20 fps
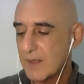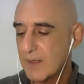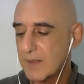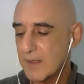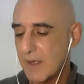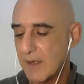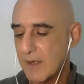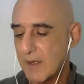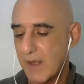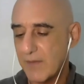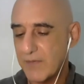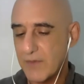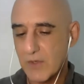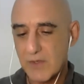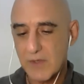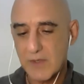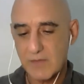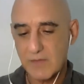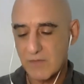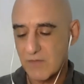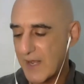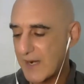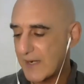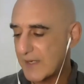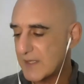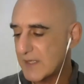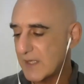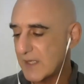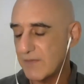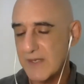Now, I've got it
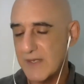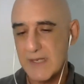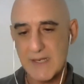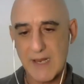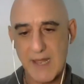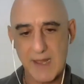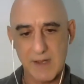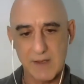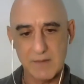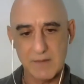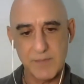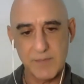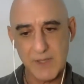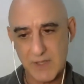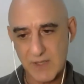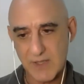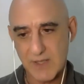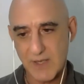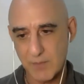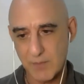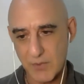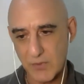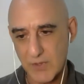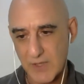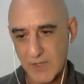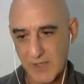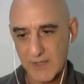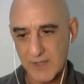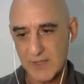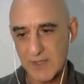relatively loud because I'm
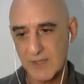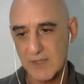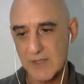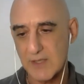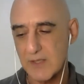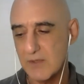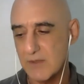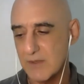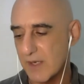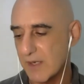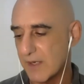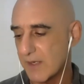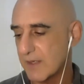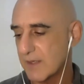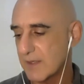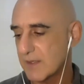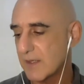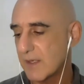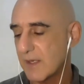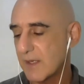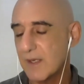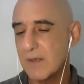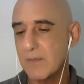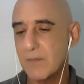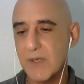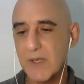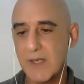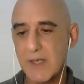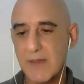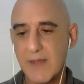broadcasting to you guys,
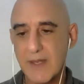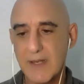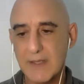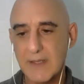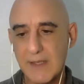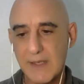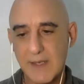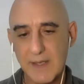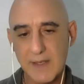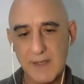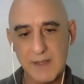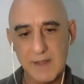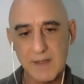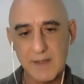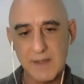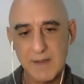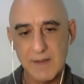but in the clinic,